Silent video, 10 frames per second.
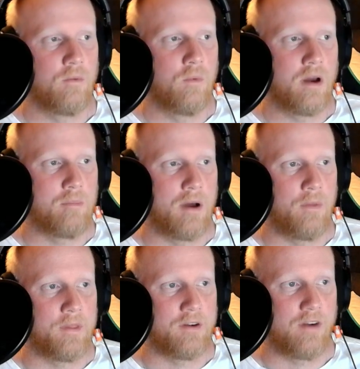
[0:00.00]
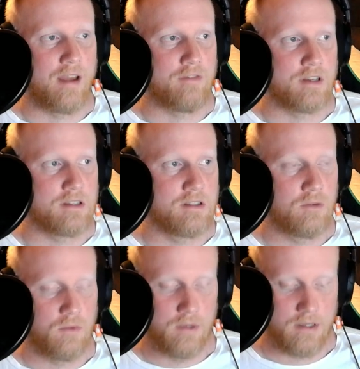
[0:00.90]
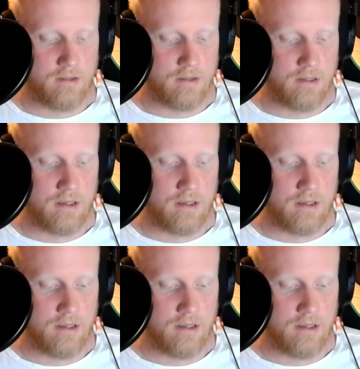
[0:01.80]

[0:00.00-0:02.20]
What about the graphics? Well,